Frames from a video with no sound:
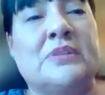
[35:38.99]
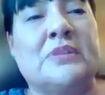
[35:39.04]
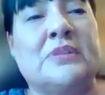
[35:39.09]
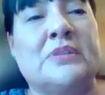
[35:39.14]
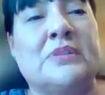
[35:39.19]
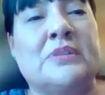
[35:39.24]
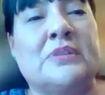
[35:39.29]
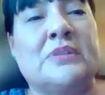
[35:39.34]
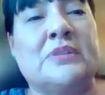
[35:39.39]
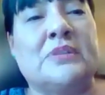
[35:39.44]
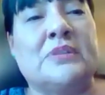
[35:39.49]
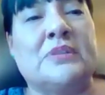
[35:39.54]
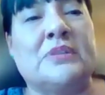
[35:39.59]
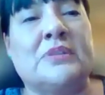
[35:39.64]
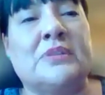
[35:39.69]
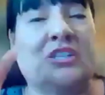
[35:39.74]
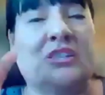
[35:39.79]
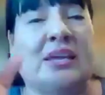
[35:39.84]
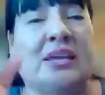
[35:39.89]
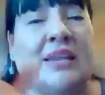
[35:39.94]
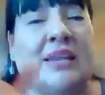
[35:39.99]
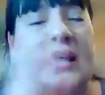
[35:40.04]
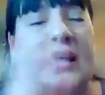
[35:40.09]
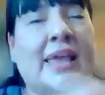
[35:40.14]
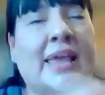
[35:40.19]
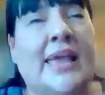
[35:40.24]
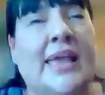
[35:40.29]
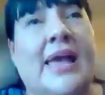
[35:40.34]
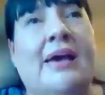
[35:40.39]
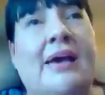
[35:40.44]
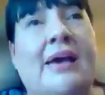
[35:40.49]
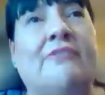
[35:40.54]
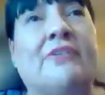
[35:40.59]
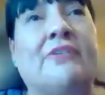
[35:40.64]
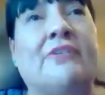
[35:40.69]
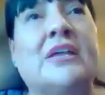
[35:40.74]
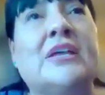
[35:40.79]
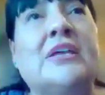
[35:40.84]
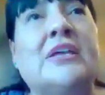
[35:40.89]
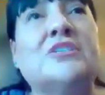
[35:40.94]
this vision that I
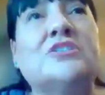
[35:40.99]
have.